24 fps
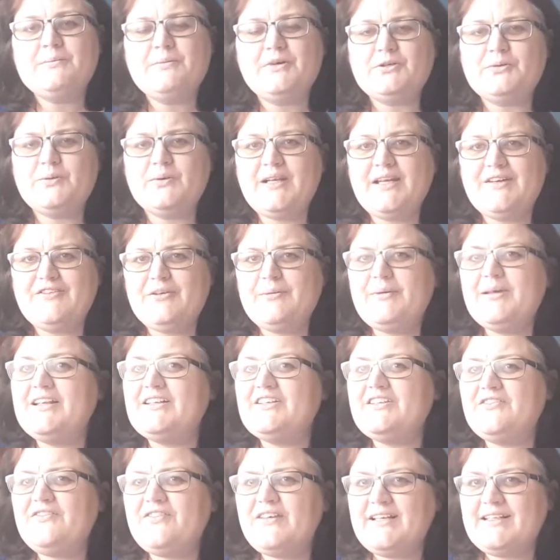but she won't even admit
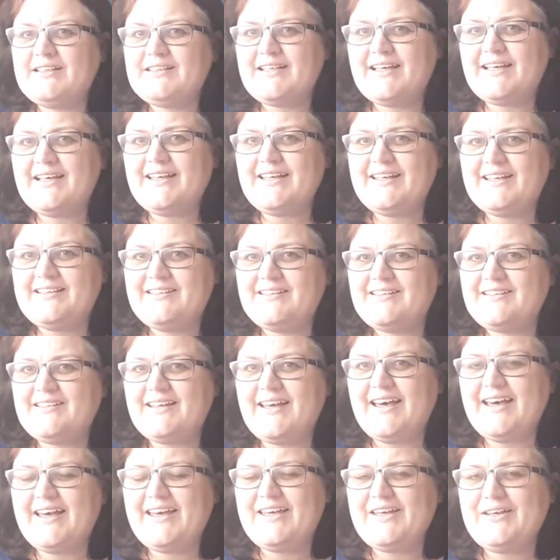it. She thinks that
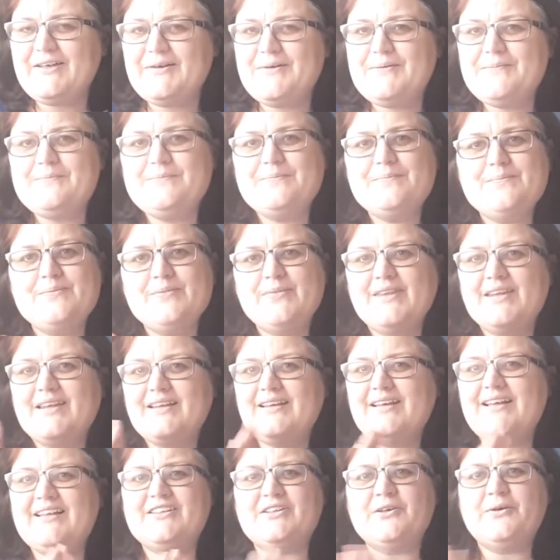
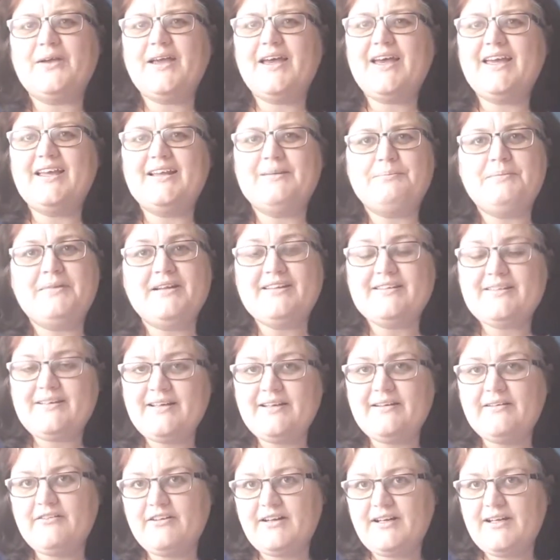it's okay, but it's
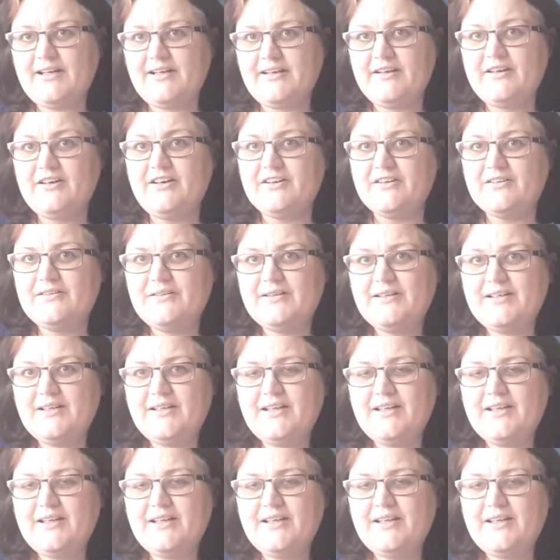clearly not.